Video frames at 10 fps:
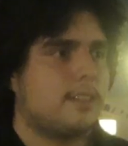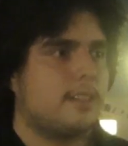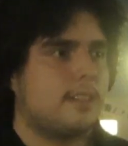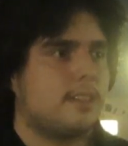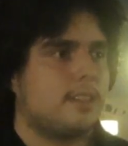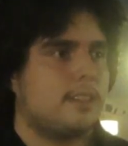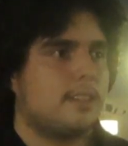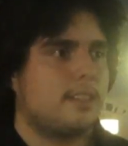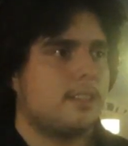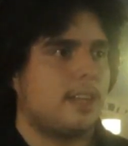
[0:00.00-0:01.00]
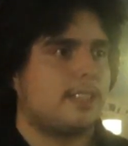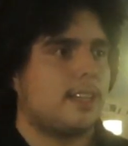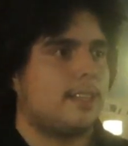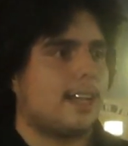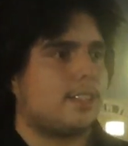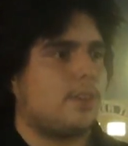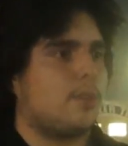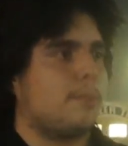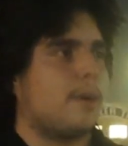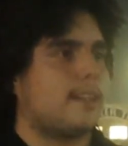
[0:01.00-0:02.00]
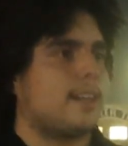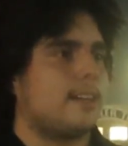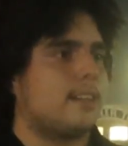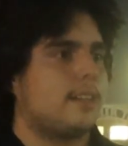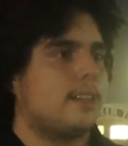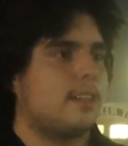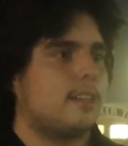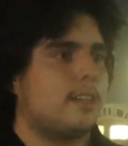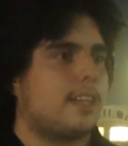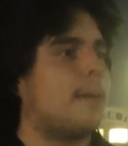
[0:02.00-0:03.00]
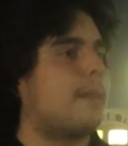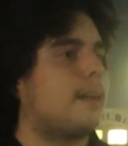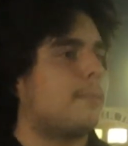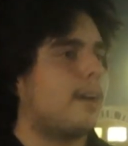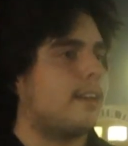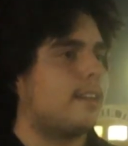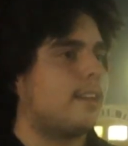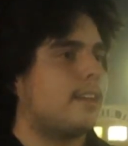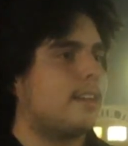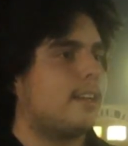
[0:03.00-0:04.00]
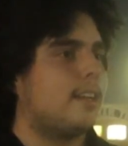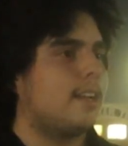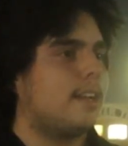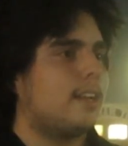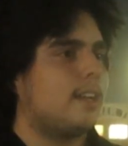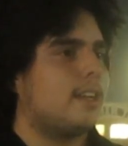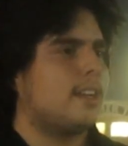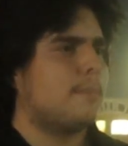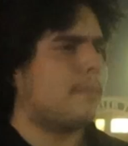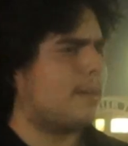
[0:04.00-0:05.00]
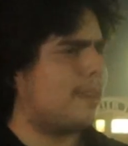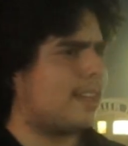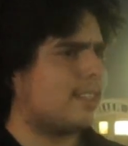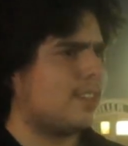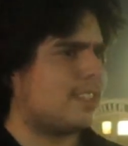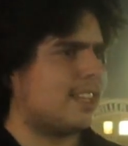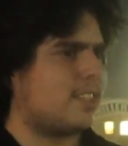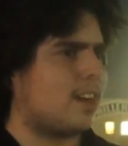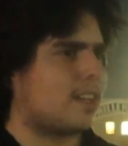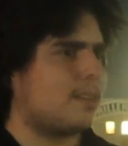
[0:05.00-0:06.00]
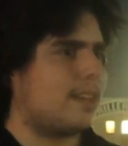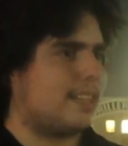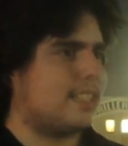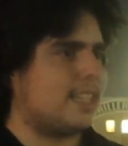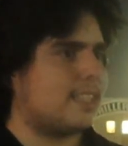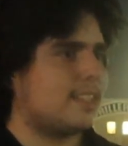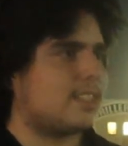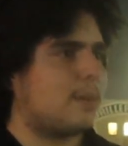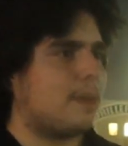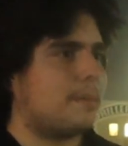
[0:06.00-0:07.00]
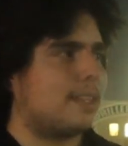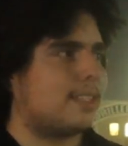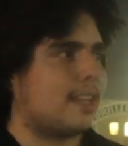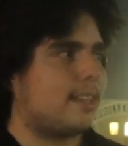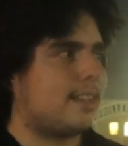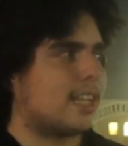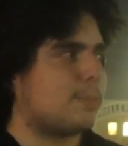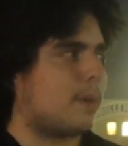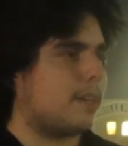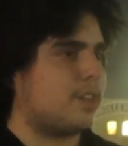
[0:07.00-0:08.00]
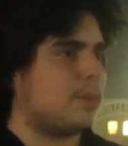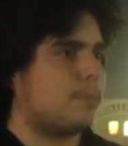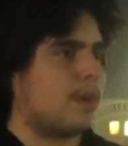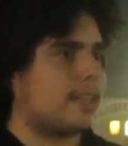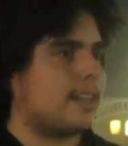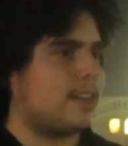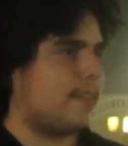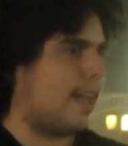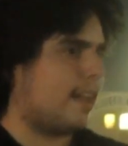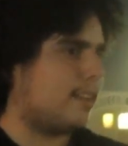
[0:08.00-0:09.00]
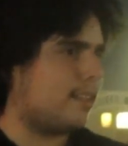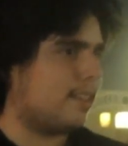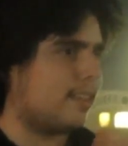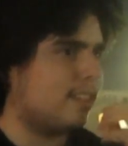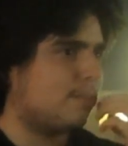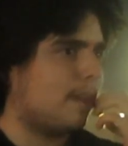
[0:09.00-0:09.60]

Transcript: Breakdown? It said that's your breakdown. What's your Keep that in mind. Maybe because you said talk like Jesus, so maybe it said that's probably your breakdown of handling things,